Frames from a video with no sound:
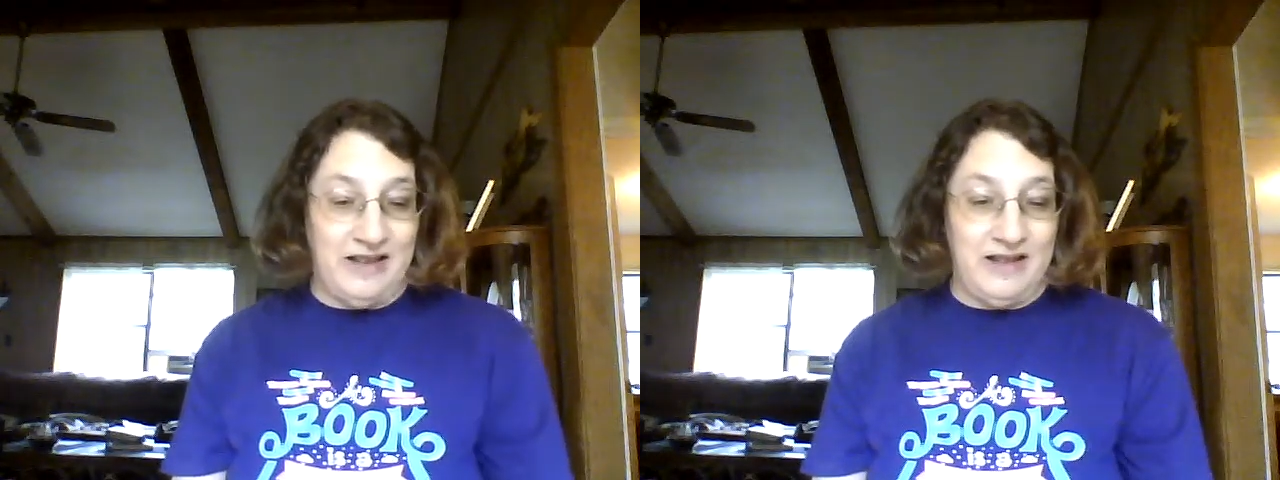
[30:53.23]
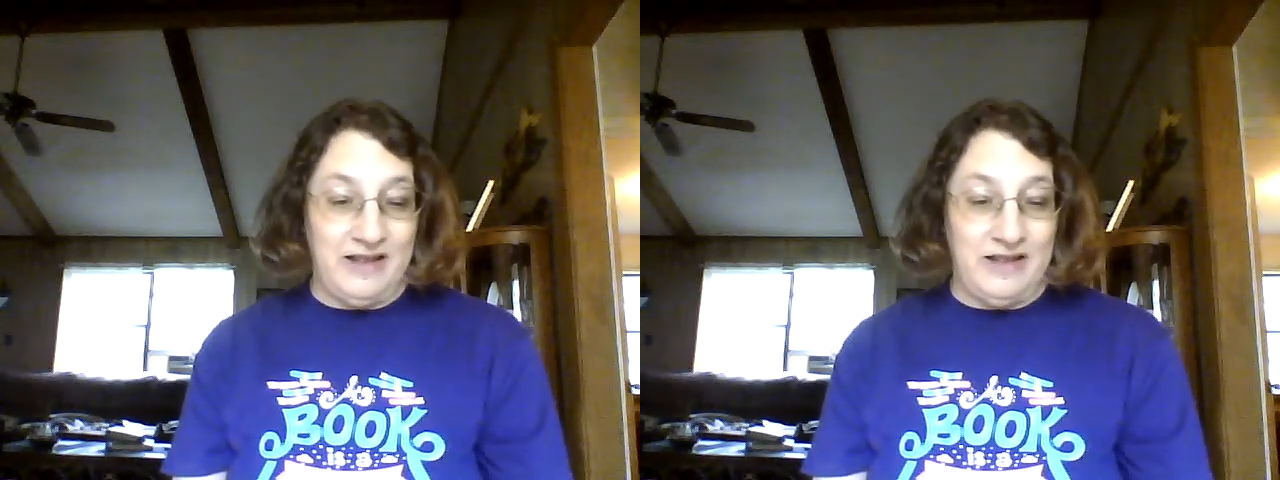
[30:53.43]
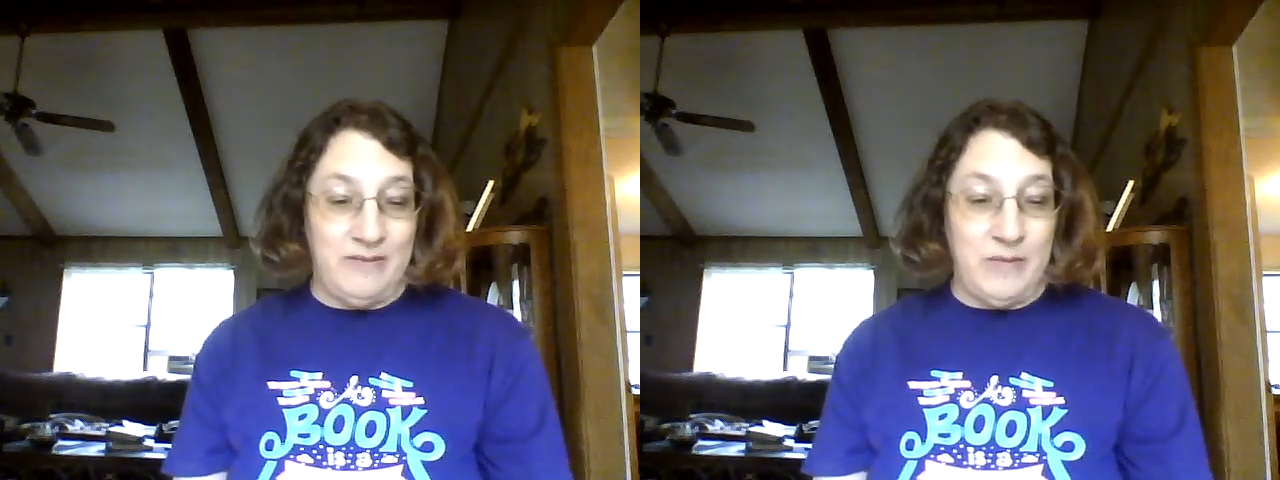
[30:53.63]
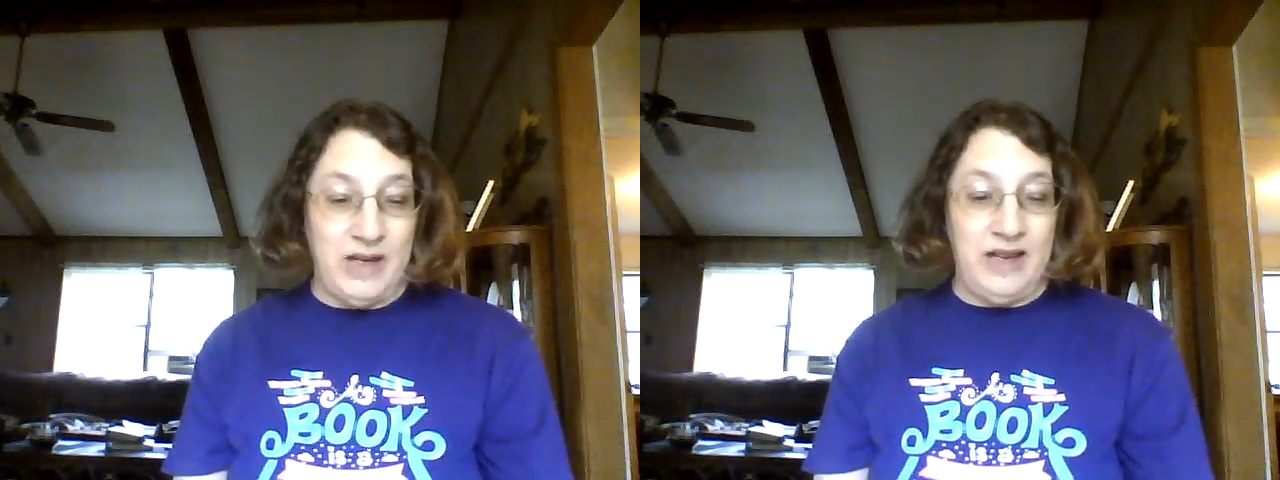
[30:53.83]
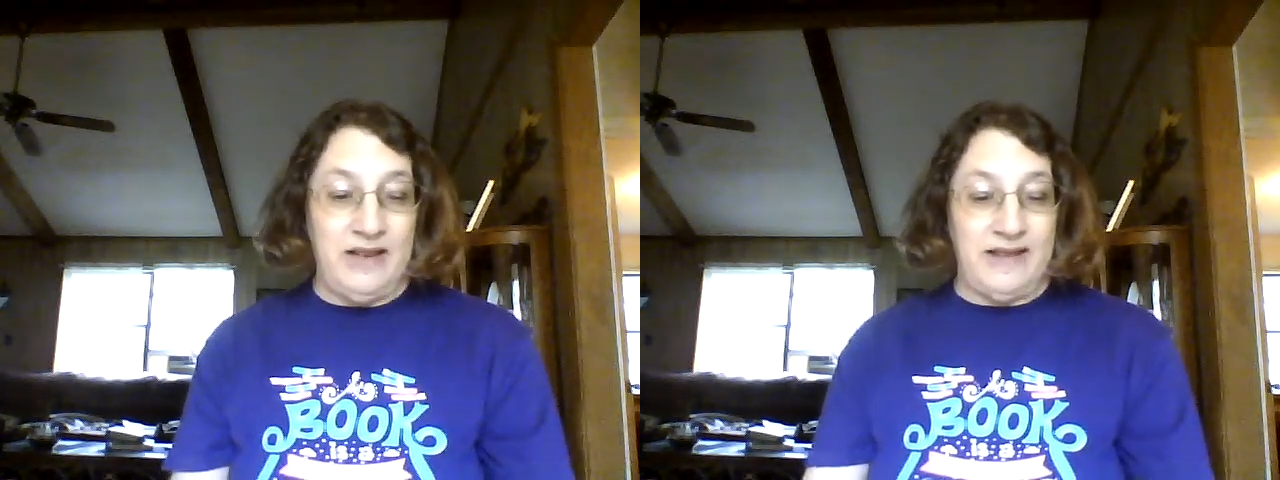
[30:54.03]
This is
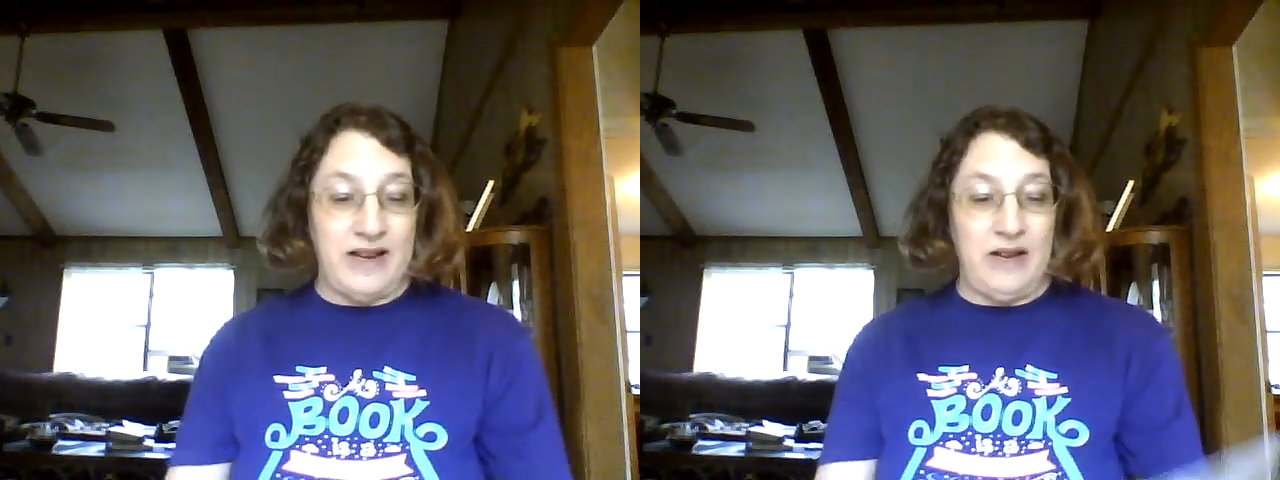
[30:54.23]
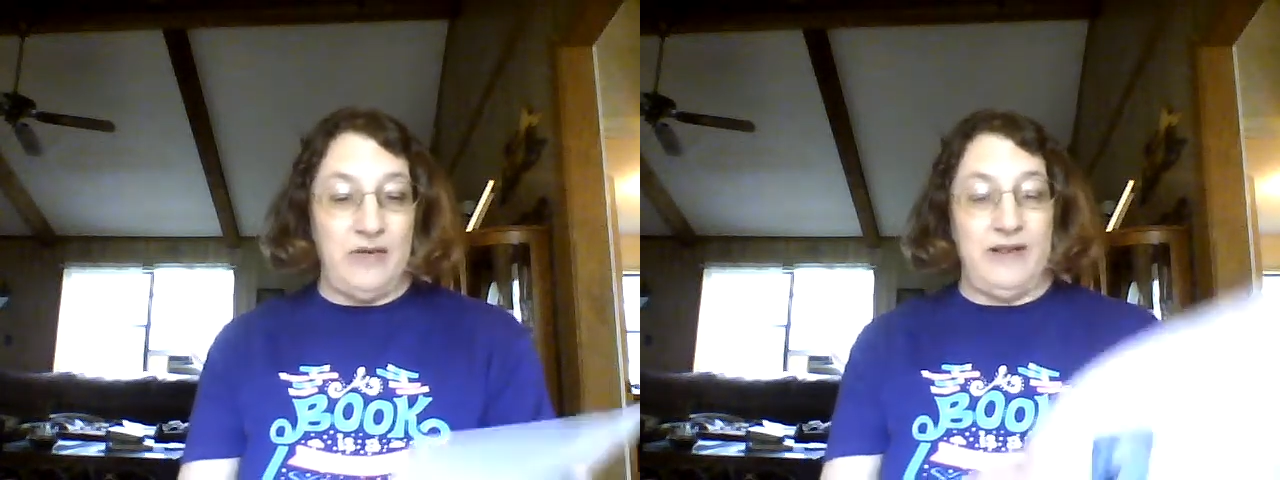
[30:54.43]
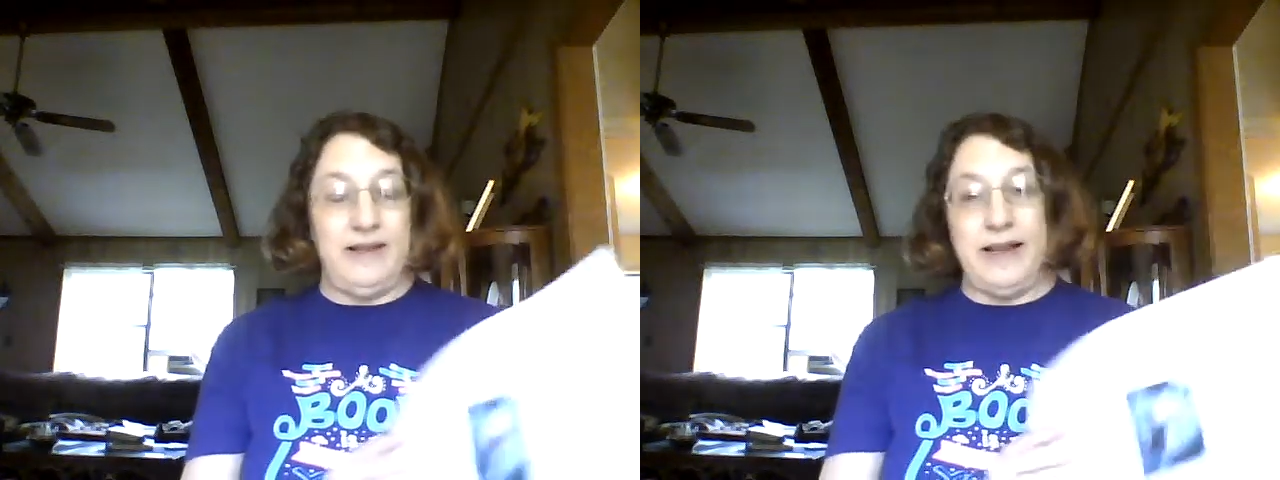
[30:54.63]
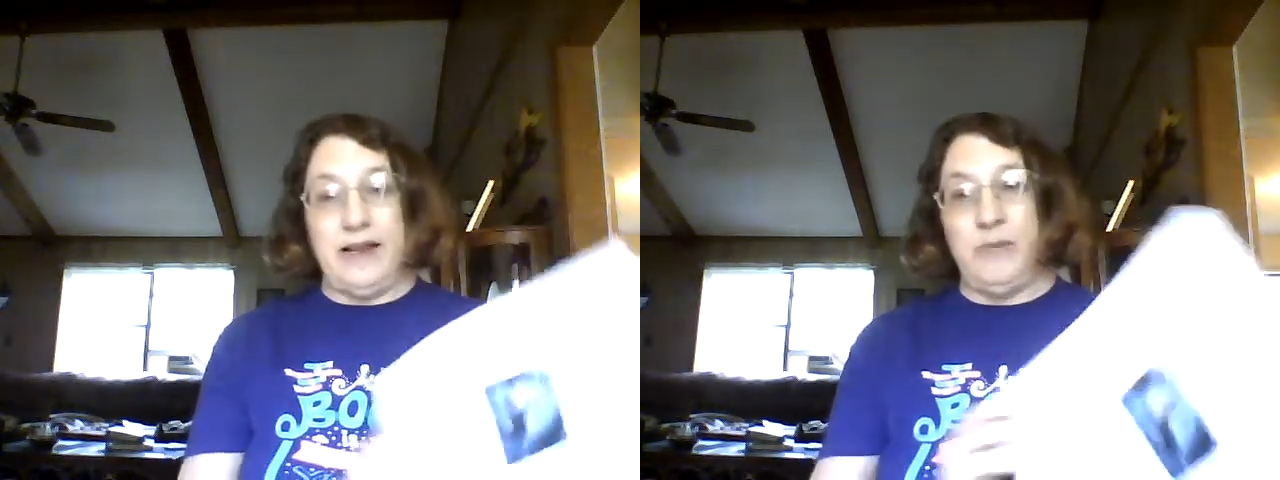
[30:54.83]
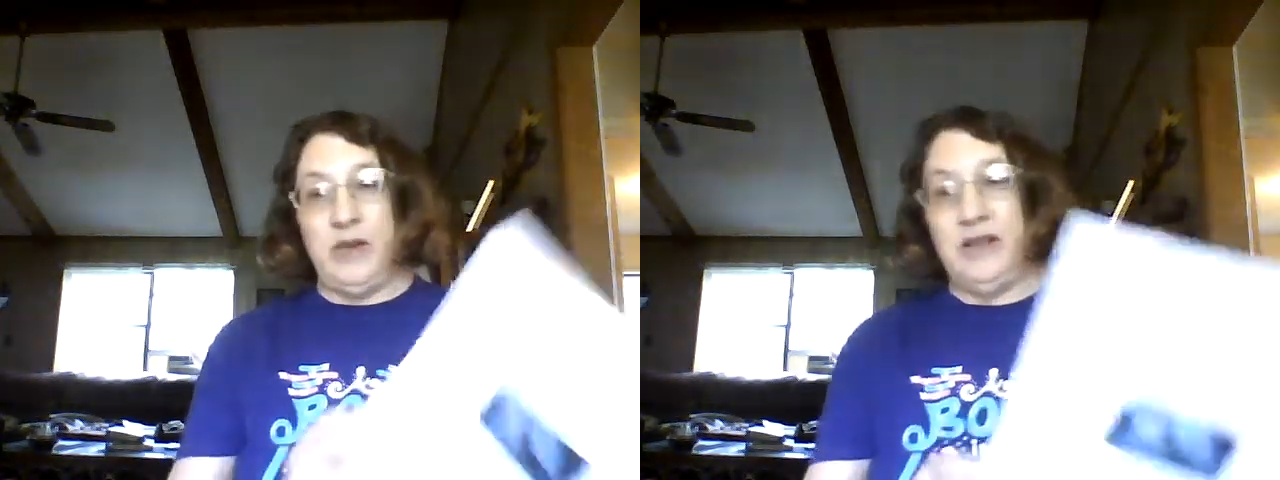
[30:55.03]
Mini Siren's
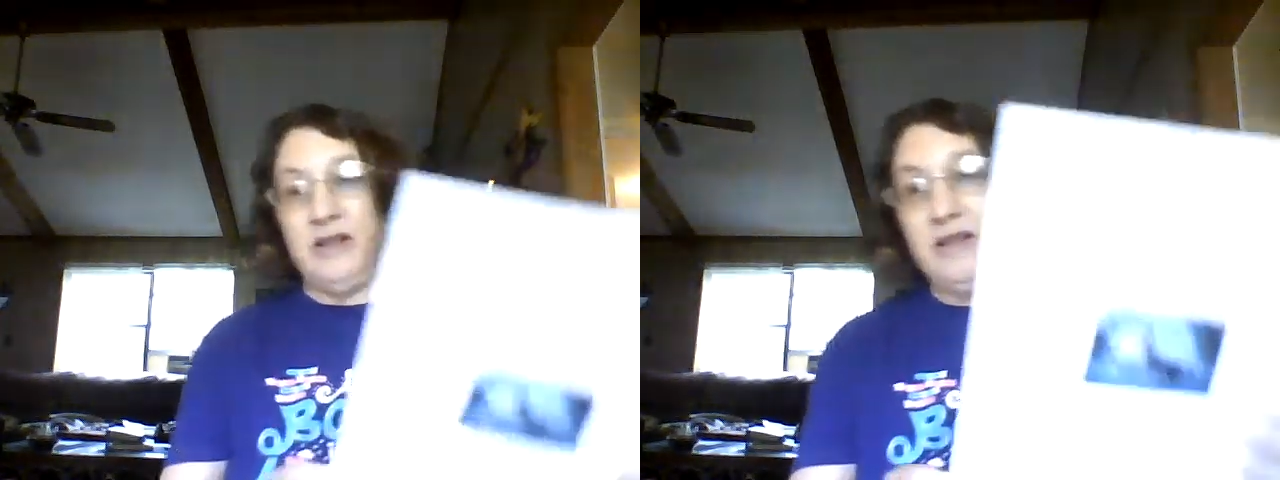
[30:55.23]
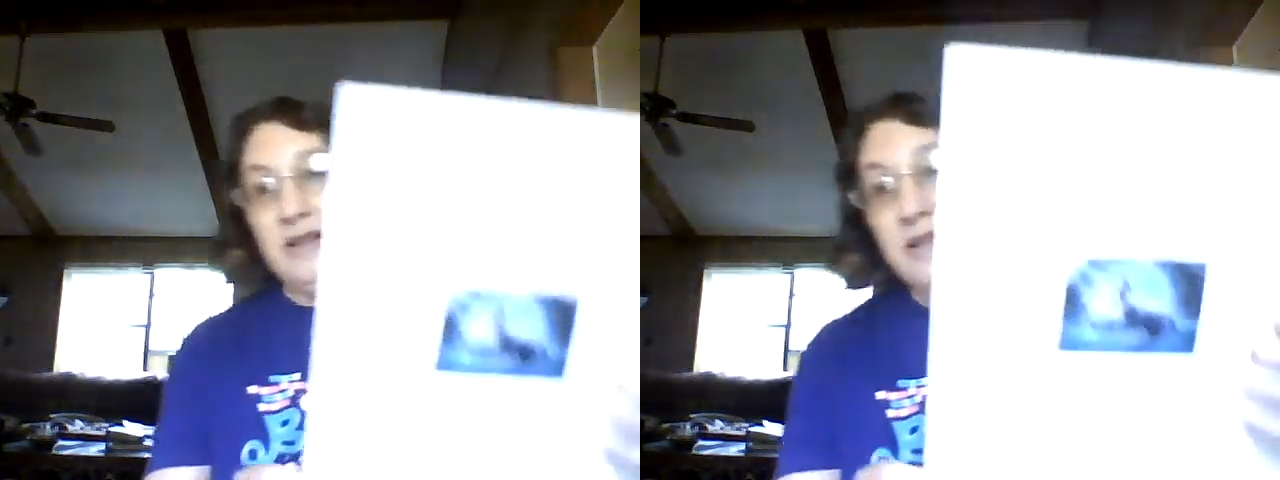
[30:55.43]
Lament.